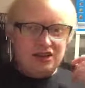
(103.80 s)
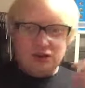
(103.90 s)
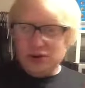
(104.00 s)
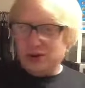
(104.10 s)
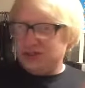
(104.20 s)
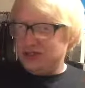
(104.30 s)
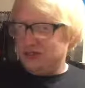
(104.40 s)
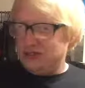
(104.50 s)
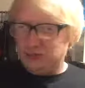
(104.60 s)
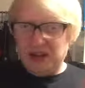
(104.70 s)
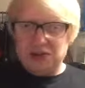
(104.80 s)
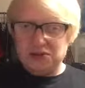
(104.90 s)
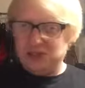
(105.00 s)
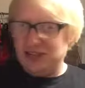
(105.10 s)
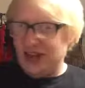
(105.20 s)
looked,
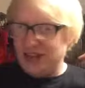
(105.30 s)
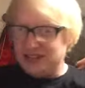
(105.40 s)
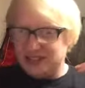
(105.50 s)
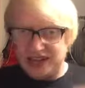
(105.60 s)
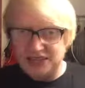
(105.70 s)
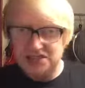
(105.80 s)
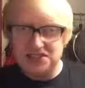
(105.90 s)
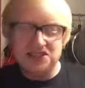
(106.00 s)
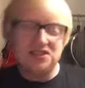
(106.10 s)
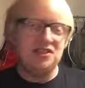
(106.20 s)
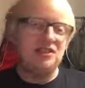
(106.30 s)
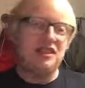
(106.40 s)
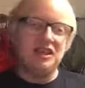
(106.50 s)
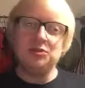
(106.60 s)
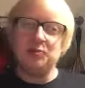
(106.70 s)
smelt and tasted
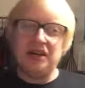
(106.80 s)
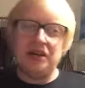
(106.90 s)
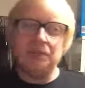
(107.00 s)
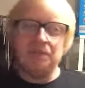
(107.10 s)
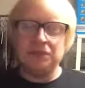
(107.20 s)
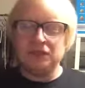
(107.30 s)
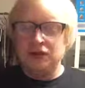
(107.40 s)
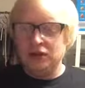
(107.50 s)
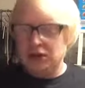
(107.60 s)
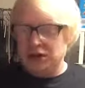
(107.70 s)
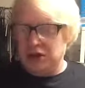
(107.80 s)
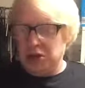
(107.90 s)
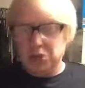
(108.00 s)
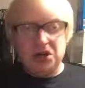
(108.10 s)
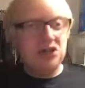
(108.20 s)
this beer,
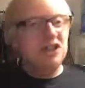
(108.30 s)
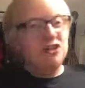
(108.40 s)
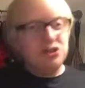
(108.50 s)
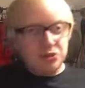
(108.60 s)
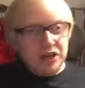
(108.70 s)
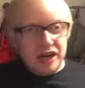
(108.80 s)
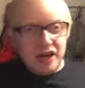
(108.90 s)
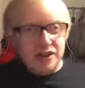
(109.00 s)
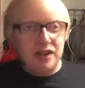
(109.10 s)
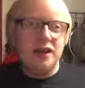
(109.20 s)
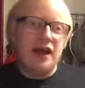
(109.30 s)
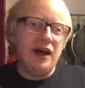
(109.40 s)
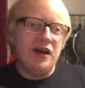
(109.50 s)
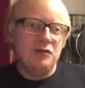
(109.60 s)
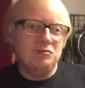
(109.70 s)
but I shall do it again,
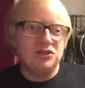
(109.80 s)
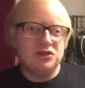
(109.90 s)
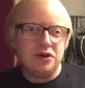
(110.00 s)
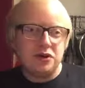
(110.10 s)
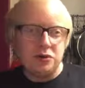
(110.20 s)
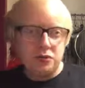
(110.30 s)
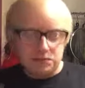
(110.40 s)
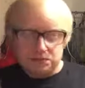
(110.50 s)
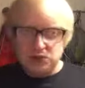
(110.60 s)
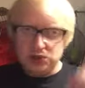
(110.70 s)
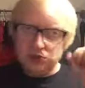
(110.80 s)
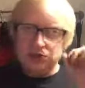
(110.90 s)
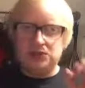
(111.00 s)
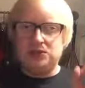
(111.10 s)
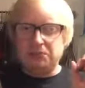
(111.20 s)
so
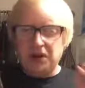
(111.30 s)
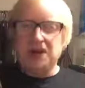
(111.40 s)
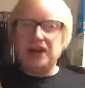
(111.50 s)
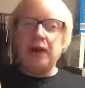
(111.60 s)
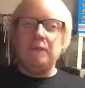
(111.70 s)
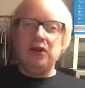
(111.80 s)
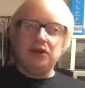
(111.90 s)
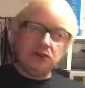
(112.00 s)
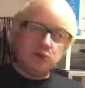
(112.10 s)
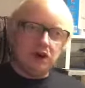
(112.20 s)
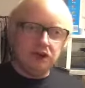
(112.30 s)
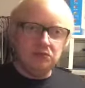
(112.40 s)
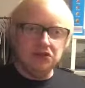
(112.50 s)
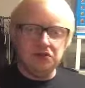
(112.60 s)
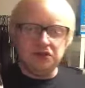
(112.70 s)
just bear that in mind while I'm
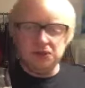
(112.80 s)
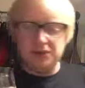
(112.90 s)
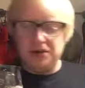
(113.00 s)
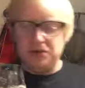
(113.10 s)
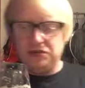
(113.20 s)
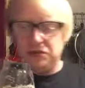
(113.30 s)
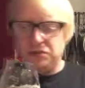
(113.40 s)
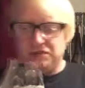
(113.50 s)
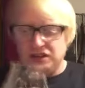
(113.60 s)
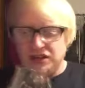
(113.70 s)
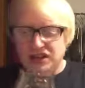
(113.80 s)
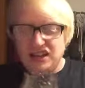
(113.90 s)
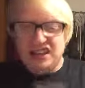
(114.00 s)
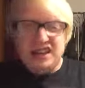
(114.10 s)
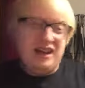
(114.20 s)
doing this beer review.
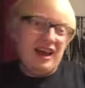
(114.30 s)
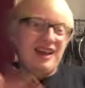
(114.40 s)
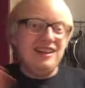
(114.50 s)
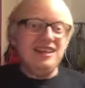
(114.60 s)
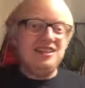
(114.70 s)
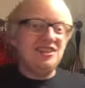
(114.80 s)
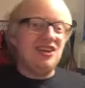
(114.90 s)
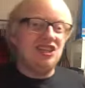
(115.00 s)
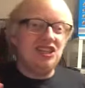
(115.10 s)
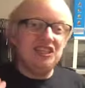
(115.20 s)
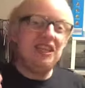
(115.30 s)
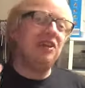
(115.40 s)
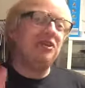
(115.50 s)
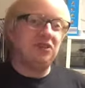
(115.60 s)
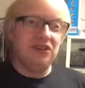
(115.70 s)
At least I actually
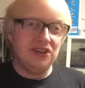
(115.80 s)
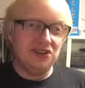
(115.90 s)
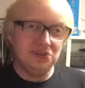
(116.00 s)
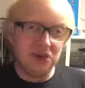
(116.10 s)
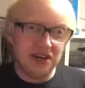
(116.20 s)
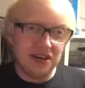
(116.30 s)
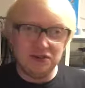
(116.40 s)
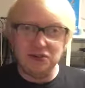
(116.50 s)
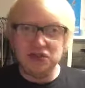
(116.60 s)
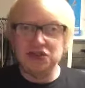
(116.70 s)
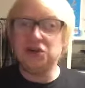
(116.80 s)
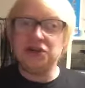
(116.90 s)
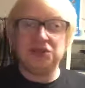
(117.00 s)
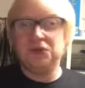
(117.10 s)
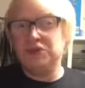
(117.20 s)
tell you guys when I've already
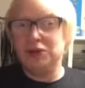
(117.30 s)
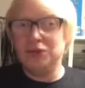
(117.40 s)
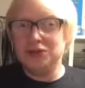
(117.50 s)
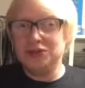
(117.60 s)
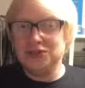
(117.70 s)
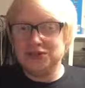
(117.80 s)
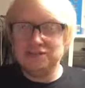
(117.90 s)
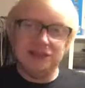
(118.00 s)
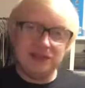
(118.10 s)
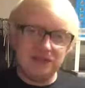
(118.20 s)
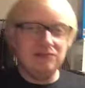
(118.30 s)
tried to review it once. Like,